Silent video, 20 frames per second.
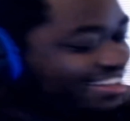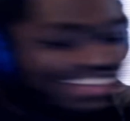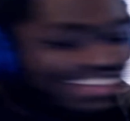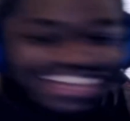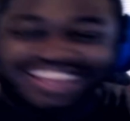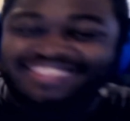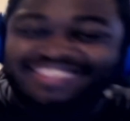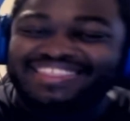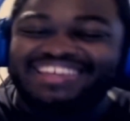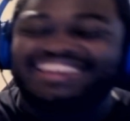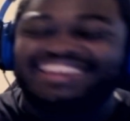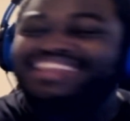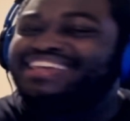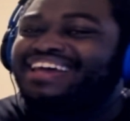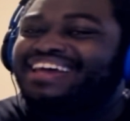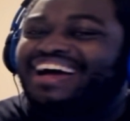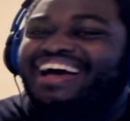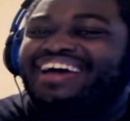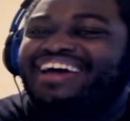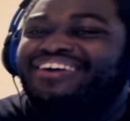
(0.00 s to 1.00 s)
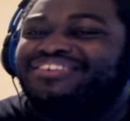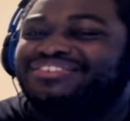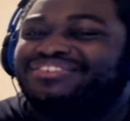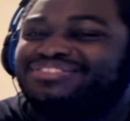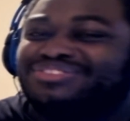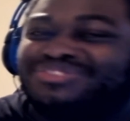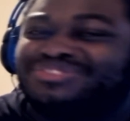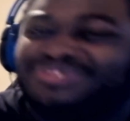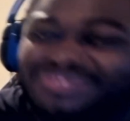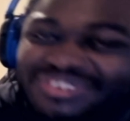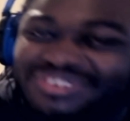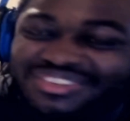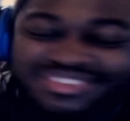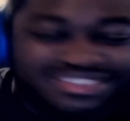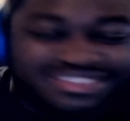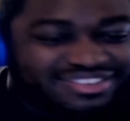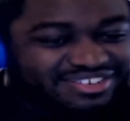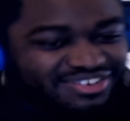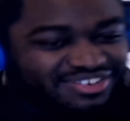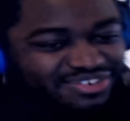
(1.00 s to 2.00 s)
And then he hired
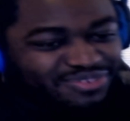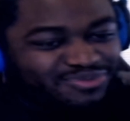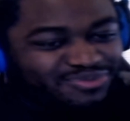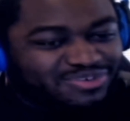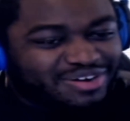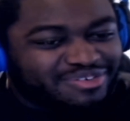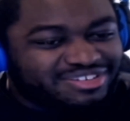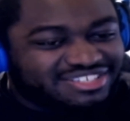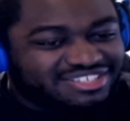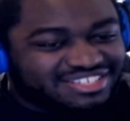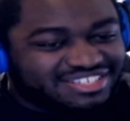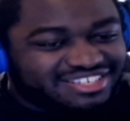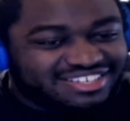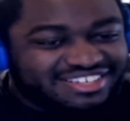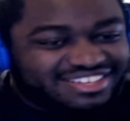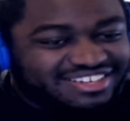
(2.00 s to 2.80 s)
what?